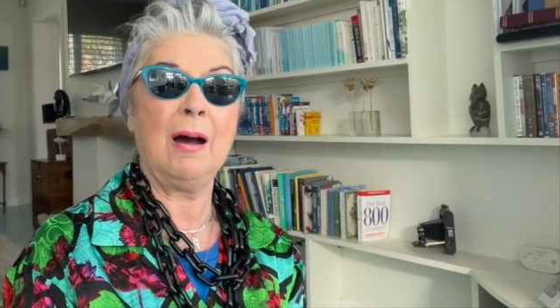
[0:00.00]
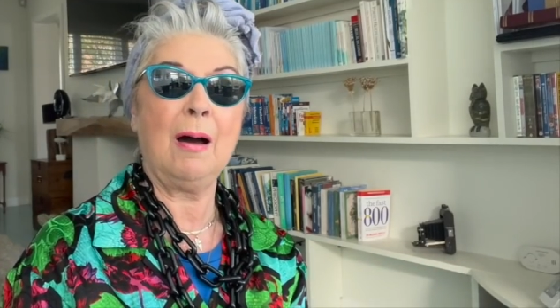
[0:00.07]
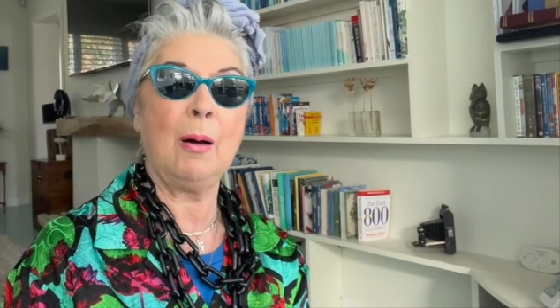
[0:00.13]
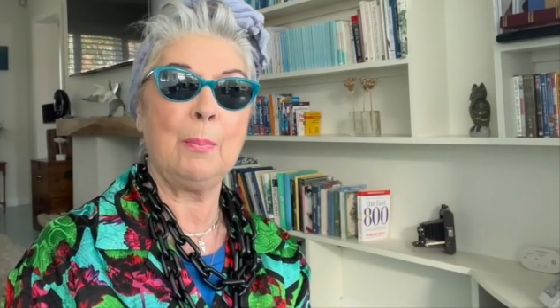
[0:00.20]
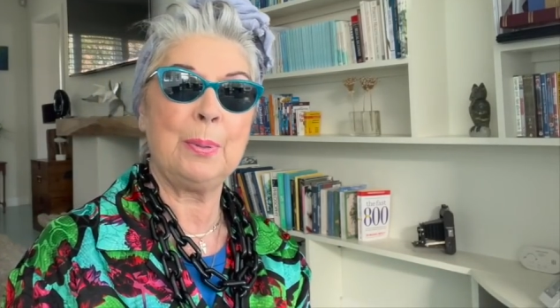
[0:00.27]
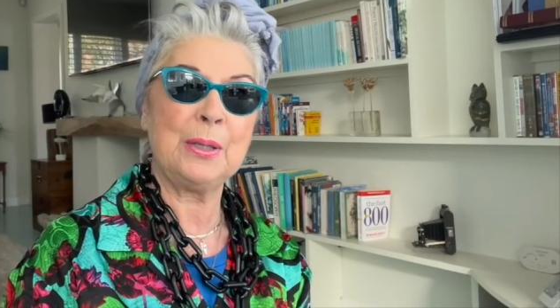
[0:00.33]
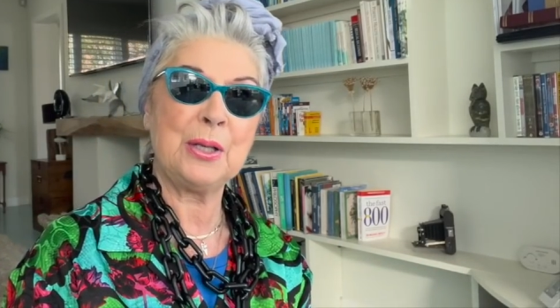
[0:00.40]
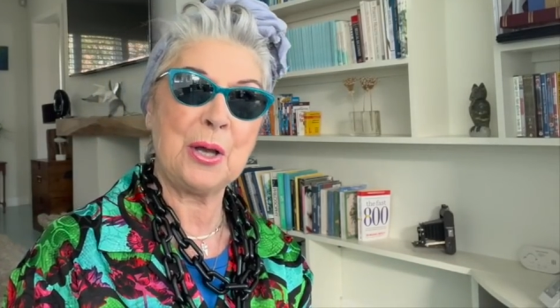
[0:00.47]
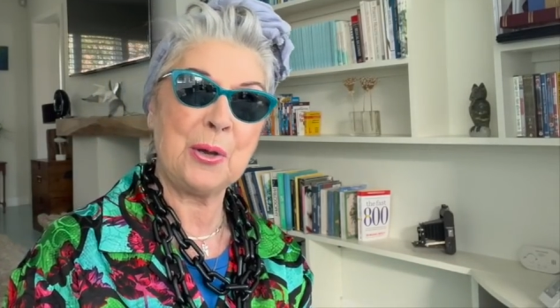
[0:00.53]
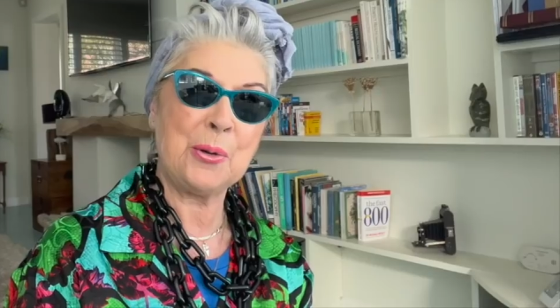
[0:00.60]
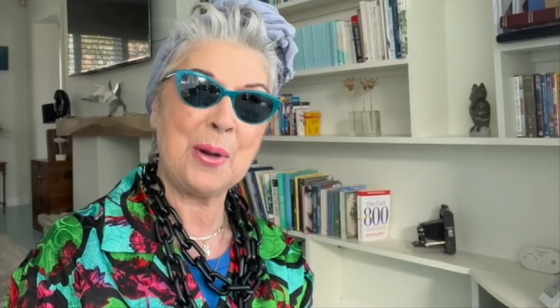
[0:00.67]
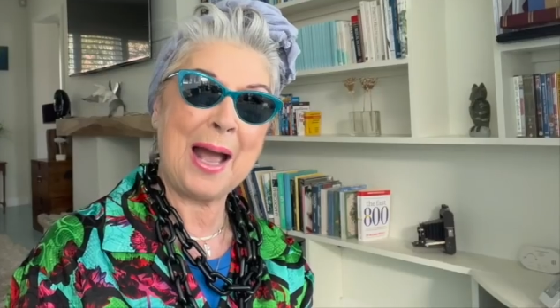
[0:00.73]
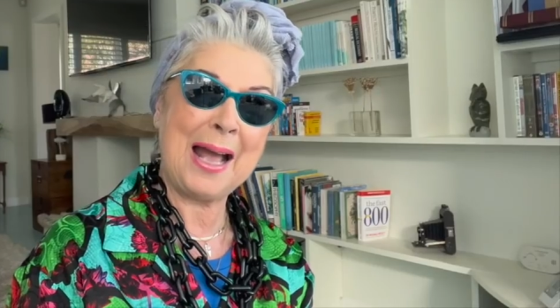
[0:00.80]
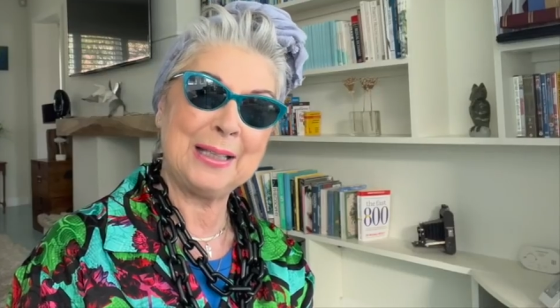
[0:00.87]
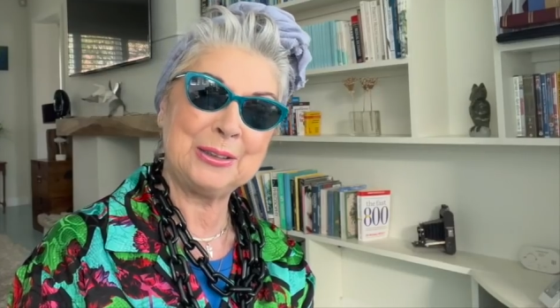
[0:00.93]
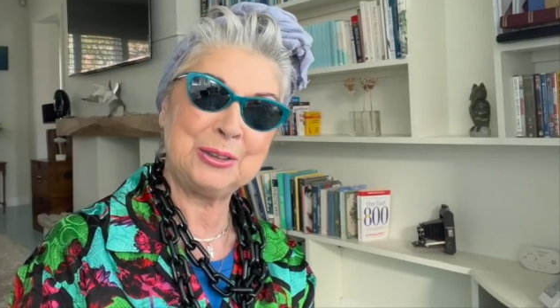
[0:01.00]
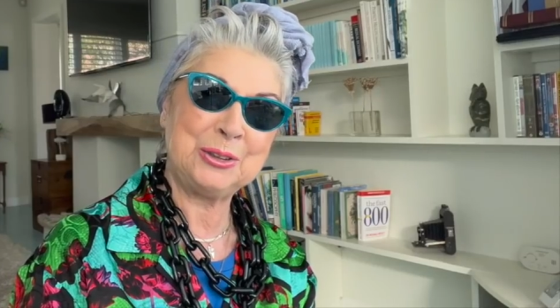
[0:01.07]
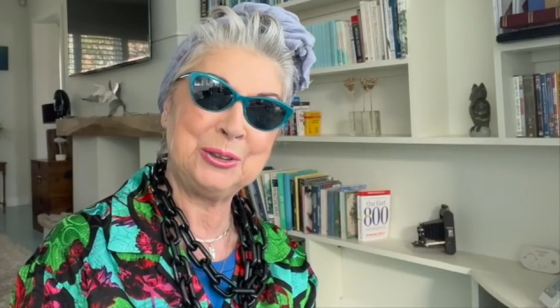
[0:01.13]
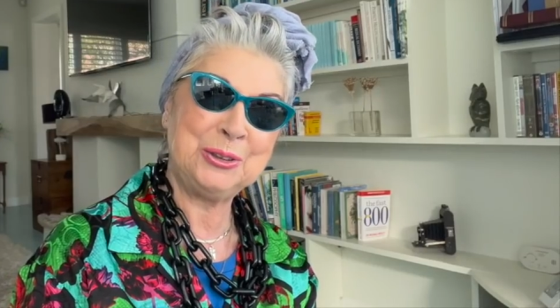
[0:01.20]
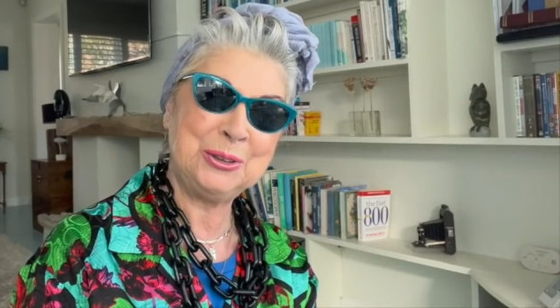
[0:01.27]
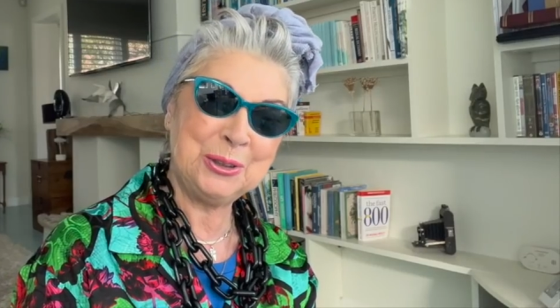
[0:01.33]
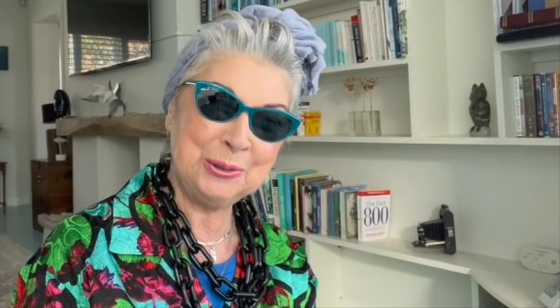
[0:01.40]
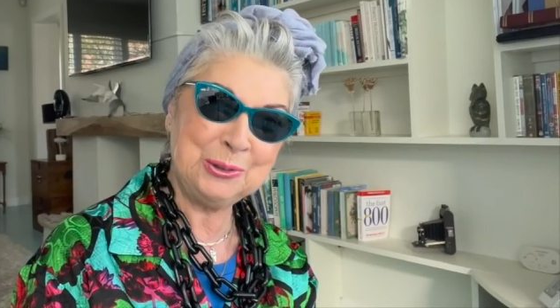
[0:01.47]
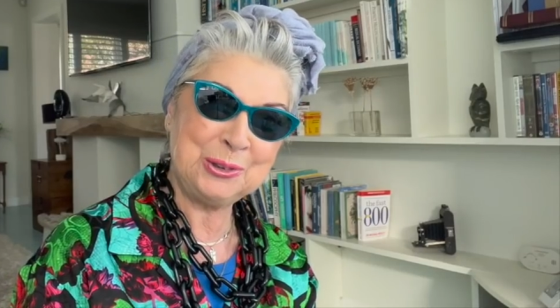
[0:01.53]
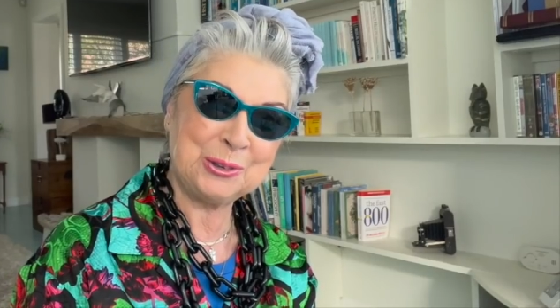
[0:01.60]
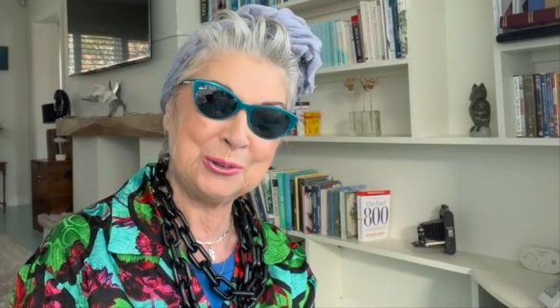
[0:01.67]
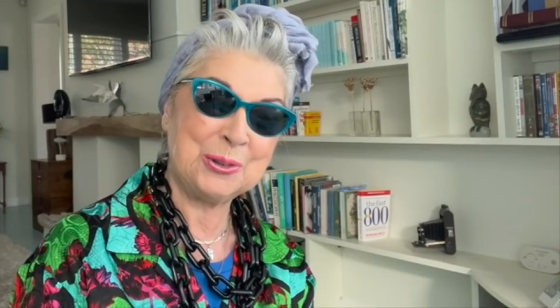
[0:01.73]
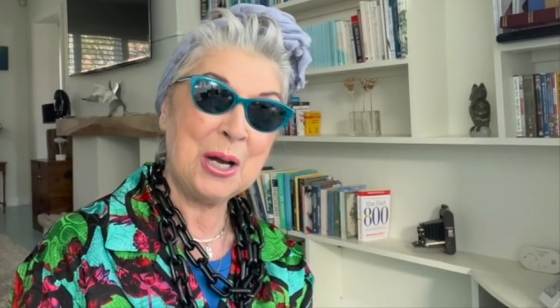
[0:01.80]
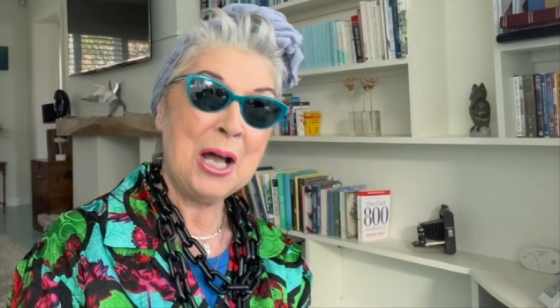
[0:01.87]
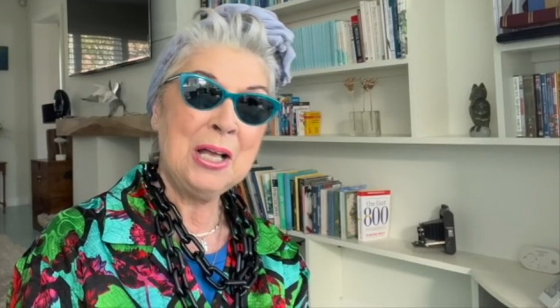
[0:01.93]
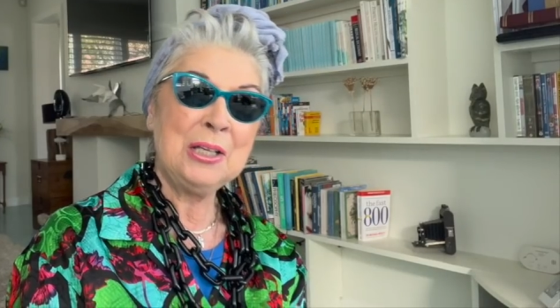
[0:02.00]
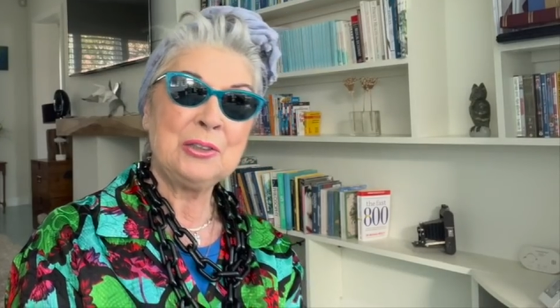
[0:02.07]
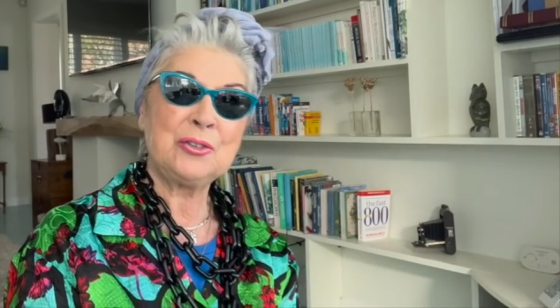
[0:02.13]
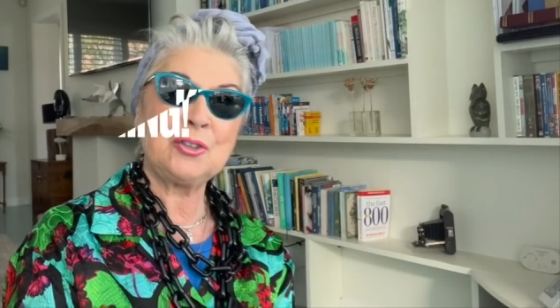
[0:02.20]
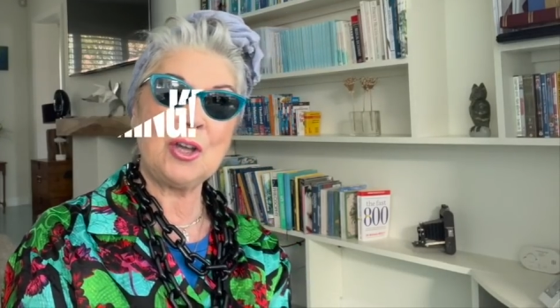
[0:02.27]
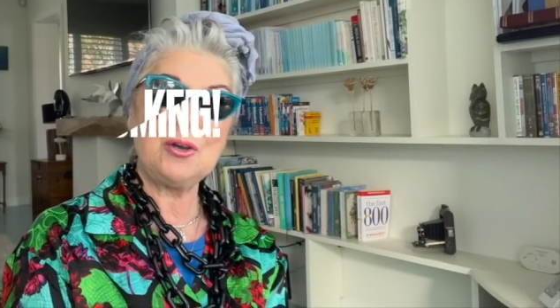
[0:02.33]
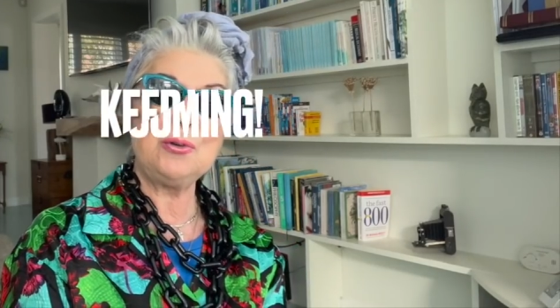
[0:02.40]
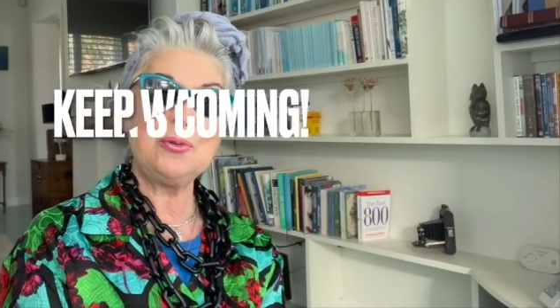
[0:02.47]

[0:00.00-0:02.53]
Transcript: are below as usual. So